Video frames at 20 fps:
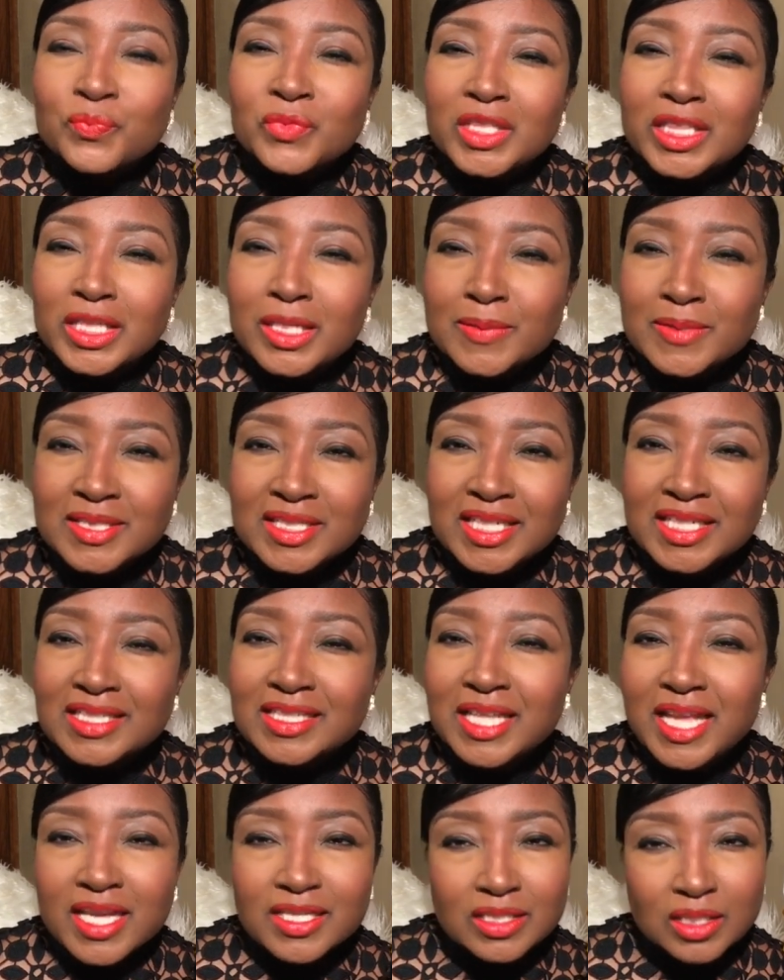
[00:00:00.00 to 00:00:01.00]
Lipsticks
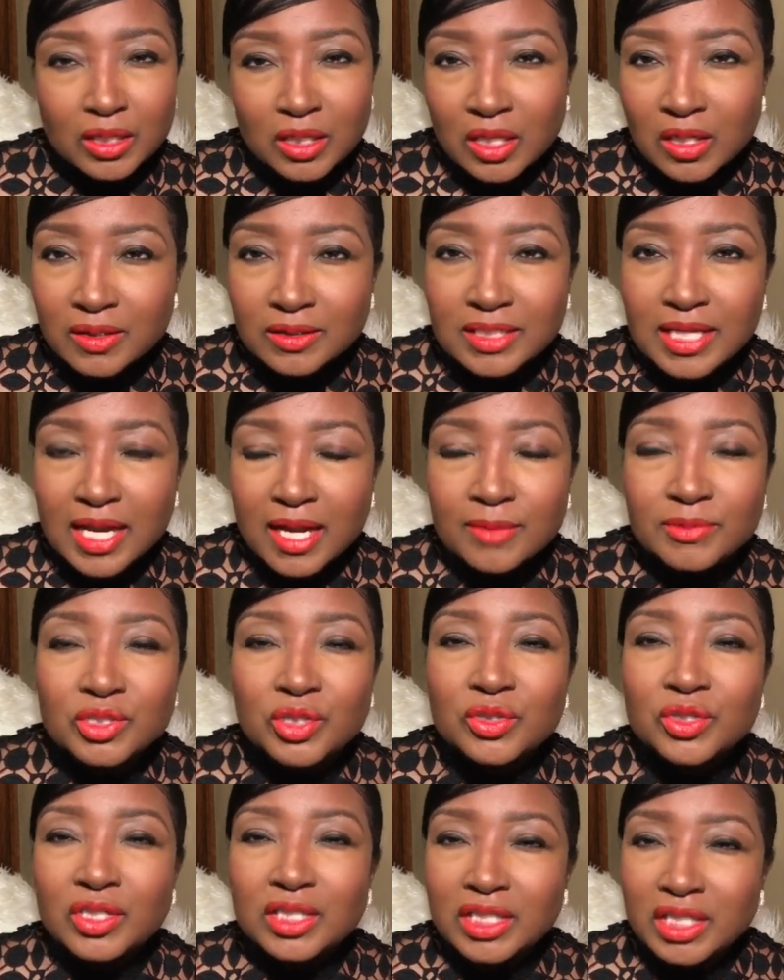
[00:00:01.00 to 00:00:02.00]
last a long time, so
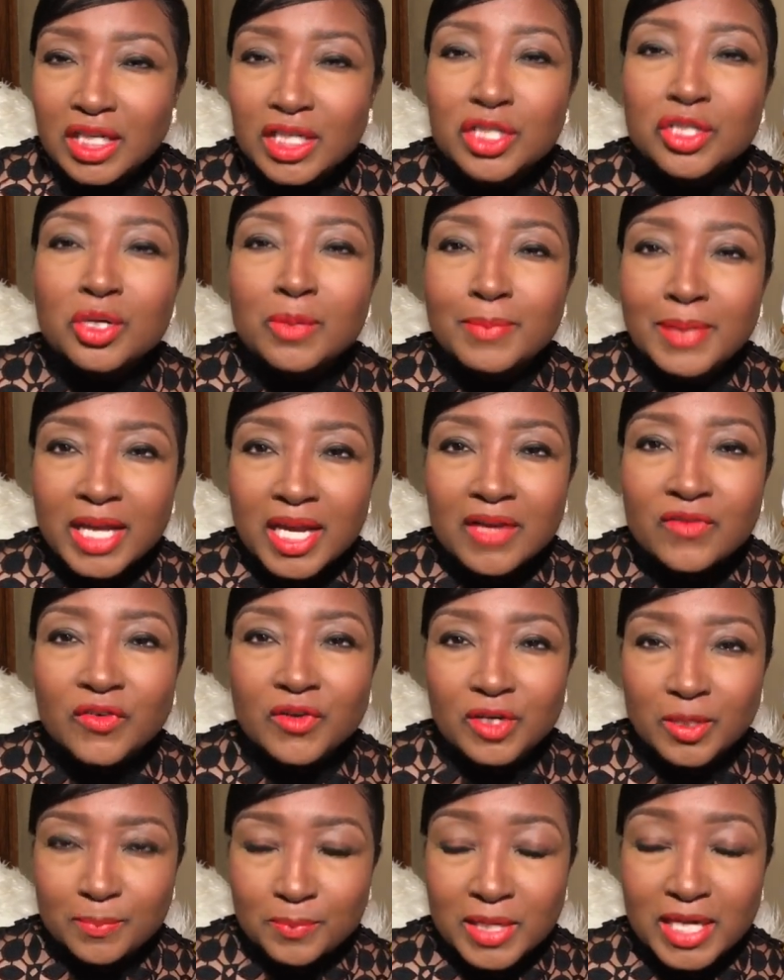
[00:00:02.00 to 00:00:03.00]
you're getting your bang for
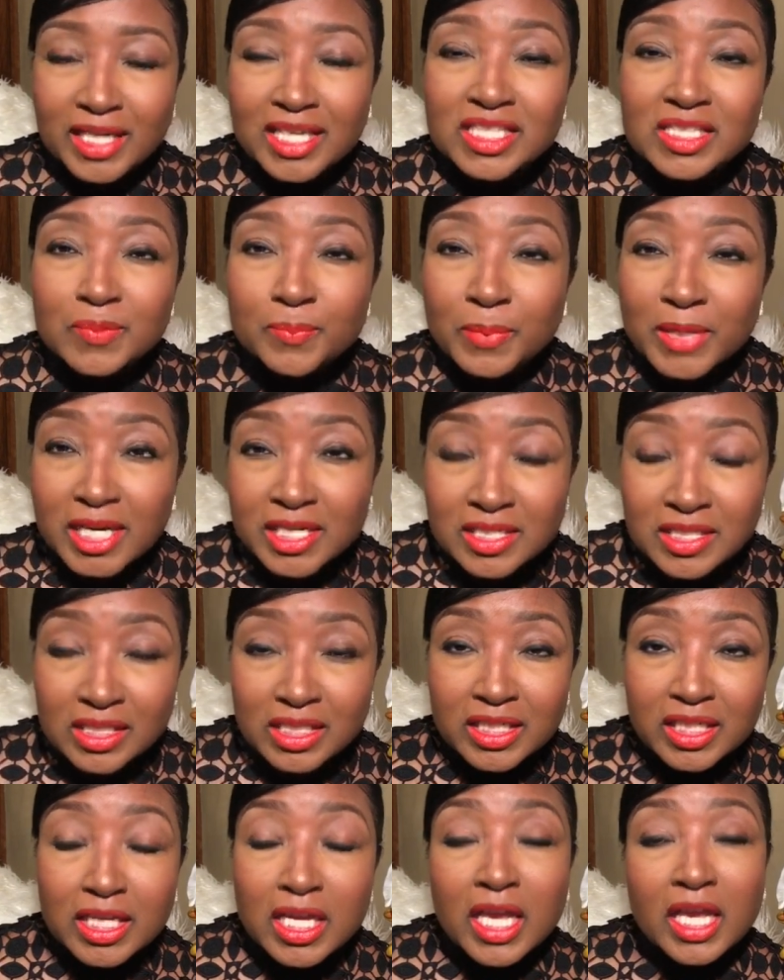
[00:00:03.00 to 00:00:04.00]
your buck,
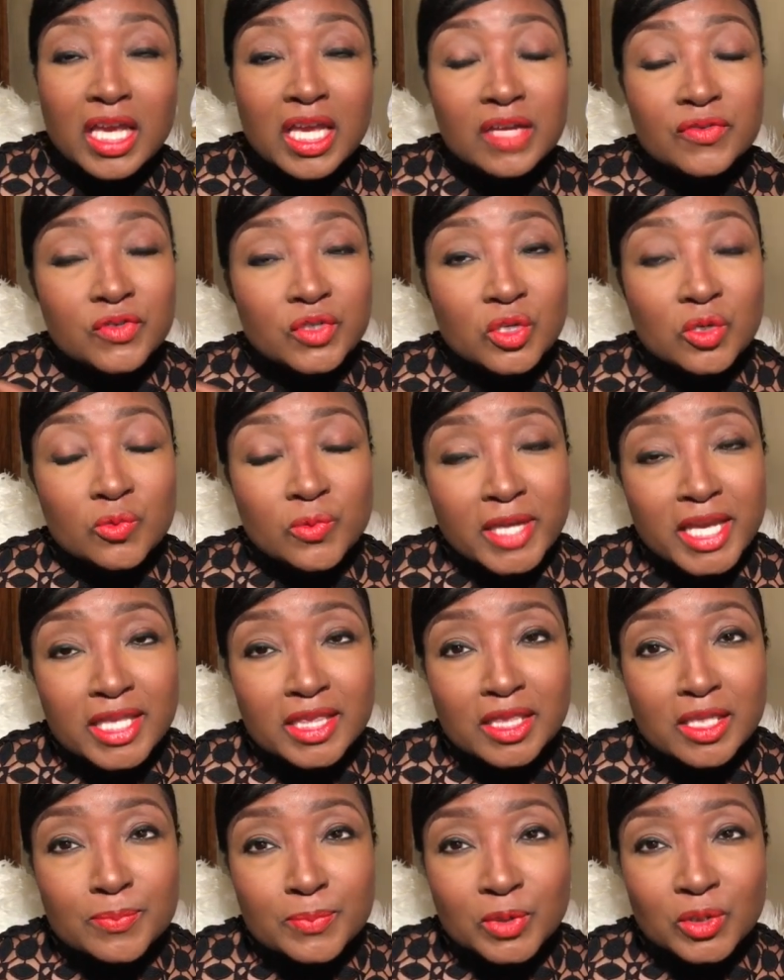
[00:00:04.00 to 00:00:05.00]
especially if you're a red
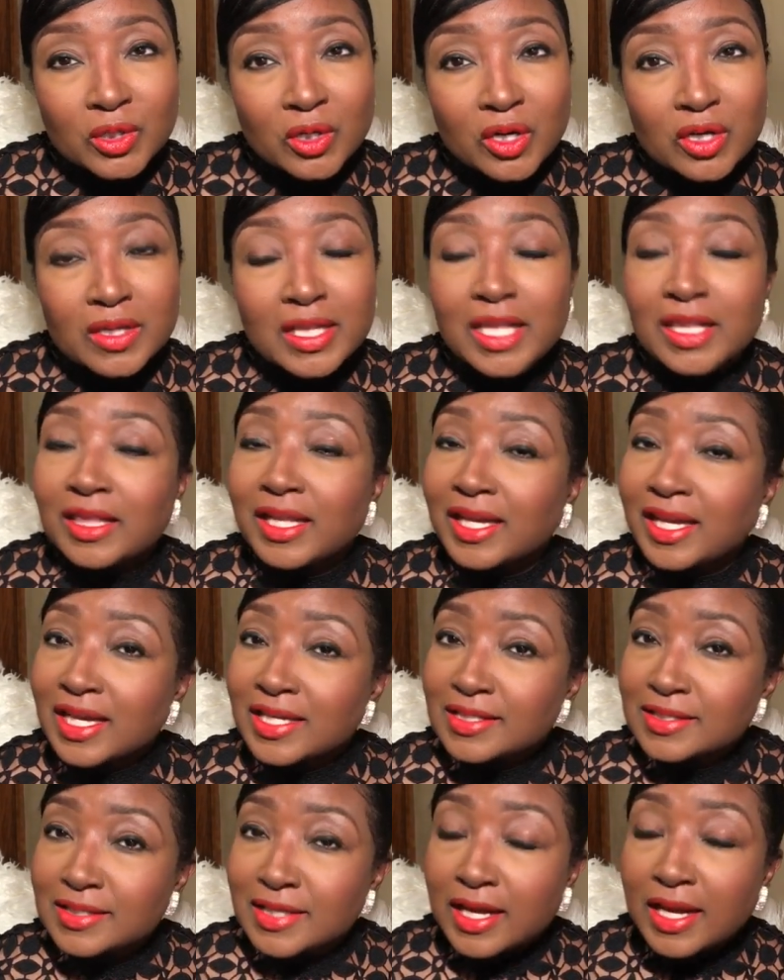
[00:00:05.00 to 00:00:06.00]
lip girl. Like I
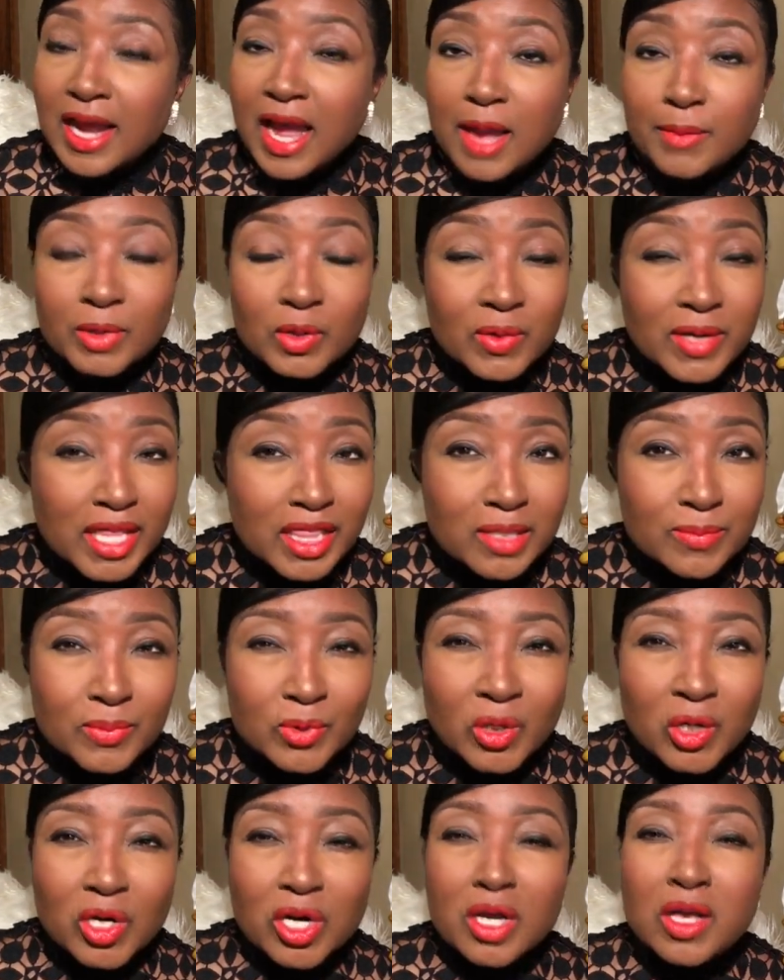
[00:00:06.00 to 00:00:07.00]
said, I'm a red lip
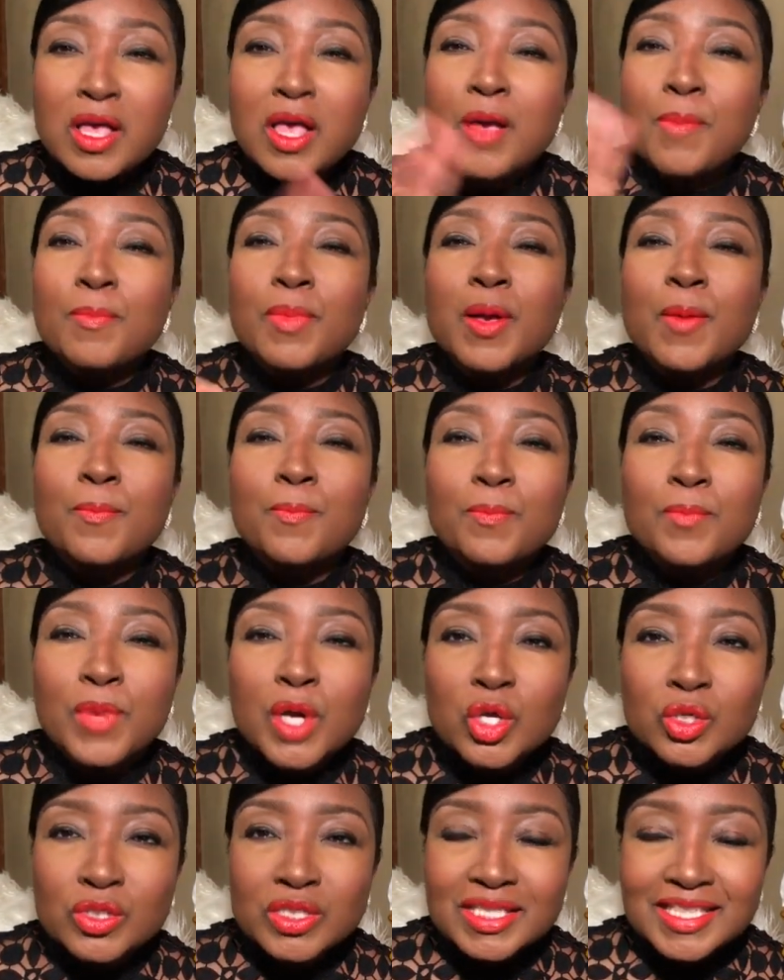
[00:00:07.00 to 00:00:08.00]
girl, but
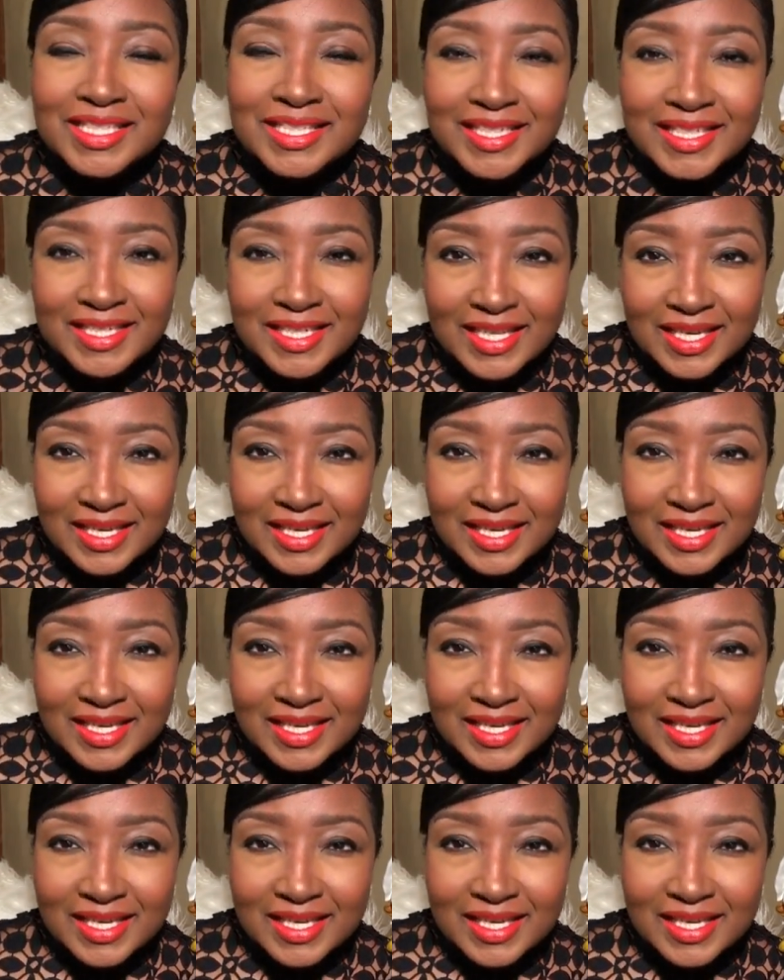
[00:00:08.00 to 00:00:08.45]
mostly